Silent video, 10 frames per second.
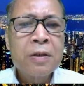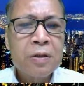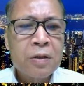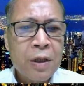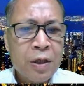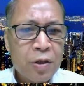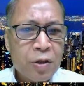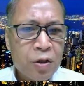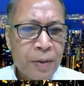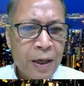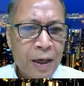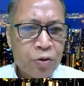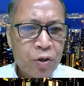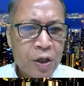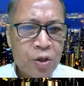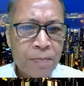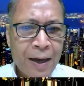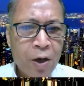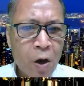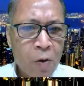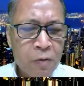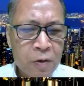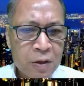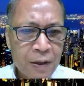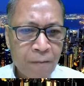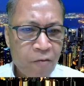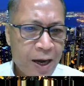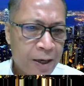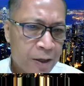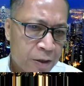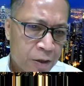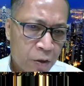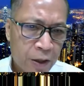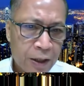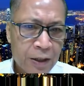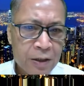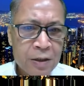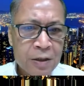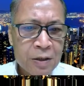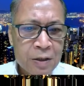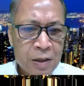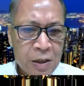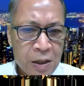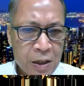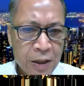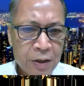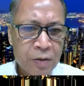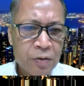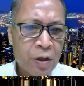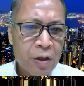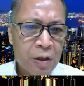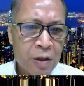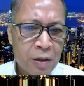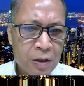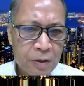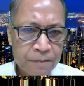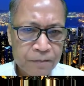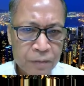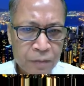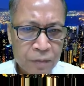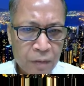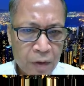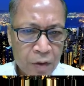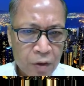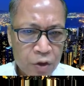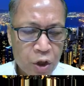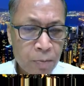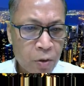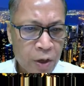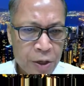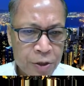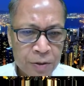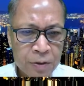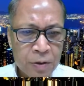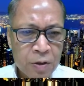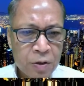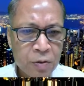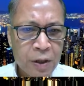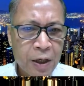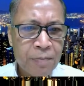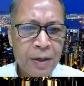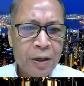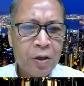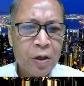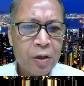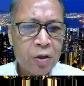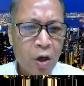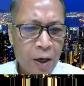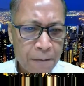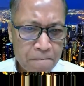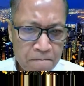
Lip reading: There should be a drainage manhole somewhere located near to the shop location, so you can make your toilet.